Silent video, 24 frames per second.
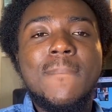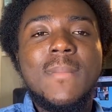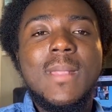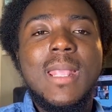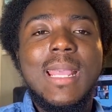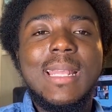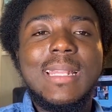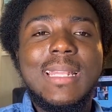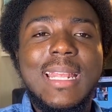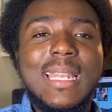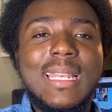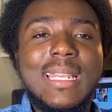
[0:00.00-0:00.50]

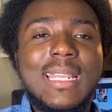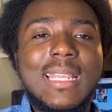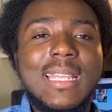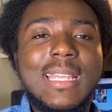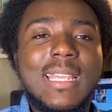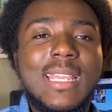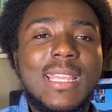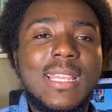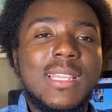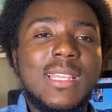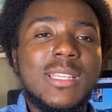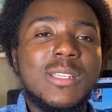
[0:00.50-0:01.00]
and then
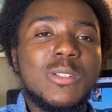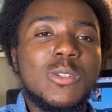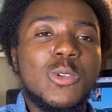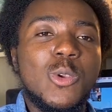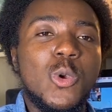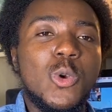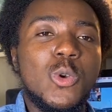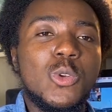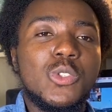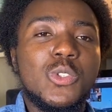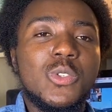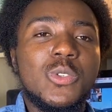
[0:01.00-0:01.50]

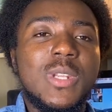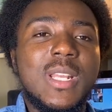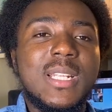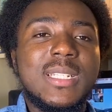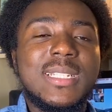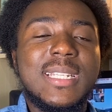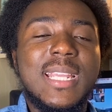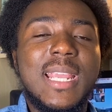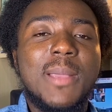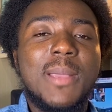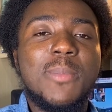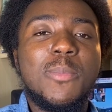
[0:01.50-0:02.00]
go through the
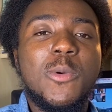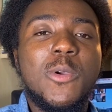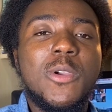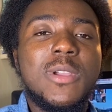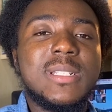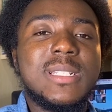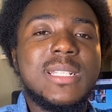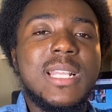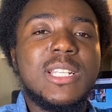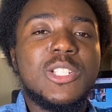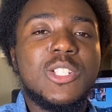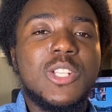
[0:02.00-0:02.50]

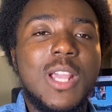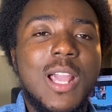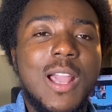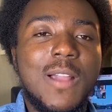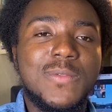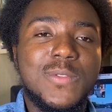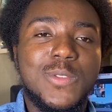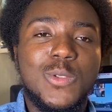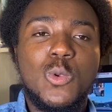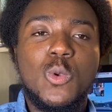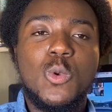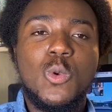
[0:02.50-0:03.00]
checkpoint that you
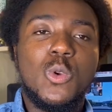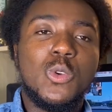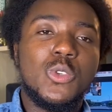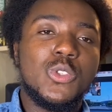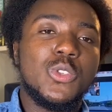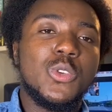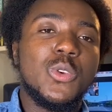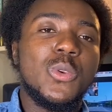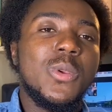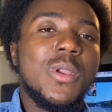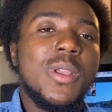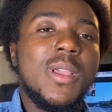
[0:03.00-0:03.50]
have to go
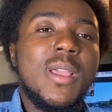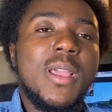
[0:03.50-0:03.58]
through,